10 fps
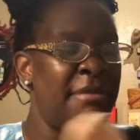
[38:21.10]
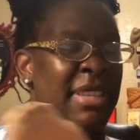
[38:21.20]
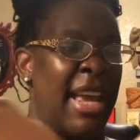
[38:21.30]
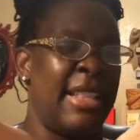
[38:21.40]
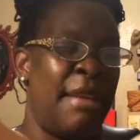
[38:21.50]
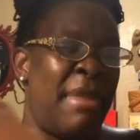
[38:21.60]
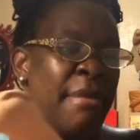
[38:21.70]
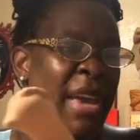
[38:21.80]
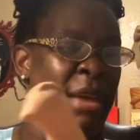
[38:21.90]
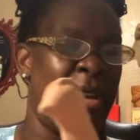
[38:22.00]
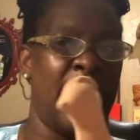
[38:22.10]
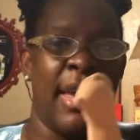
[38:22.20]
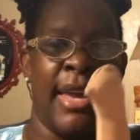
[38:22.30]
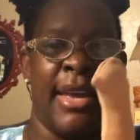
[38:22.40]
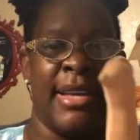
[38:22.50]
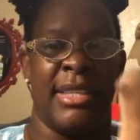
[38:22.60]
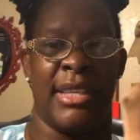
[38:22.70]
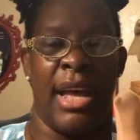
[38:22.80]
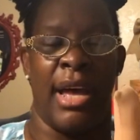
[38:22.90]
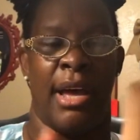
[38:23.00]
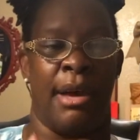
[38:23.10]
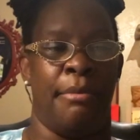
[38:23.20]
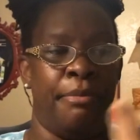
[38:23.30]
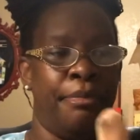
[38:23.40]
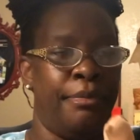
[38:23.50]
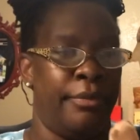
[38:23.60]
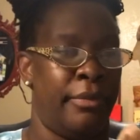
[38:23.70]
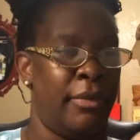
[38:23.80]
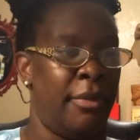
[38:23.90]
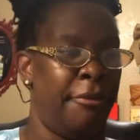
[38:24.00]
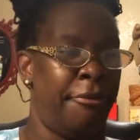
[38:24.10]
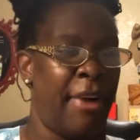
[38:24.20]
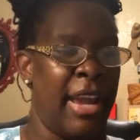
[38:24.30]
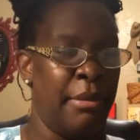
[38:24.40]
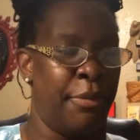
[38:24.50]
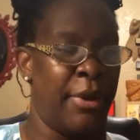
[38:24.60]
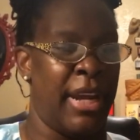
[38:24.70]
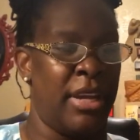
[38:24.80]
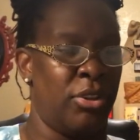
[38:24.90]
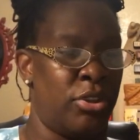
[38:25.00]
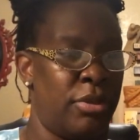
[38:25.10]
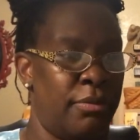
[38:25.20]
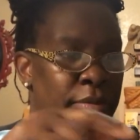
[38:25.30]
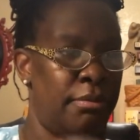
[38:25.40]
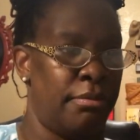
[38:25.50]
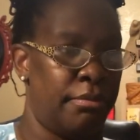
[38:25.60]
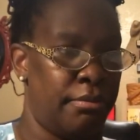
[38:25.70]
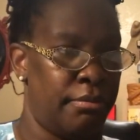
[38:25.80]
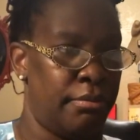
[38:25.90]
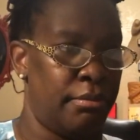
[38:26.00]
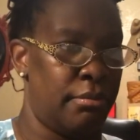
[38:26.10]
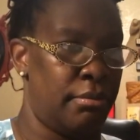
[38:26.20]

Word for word: So if I'm saying that my baby is um, frank breech,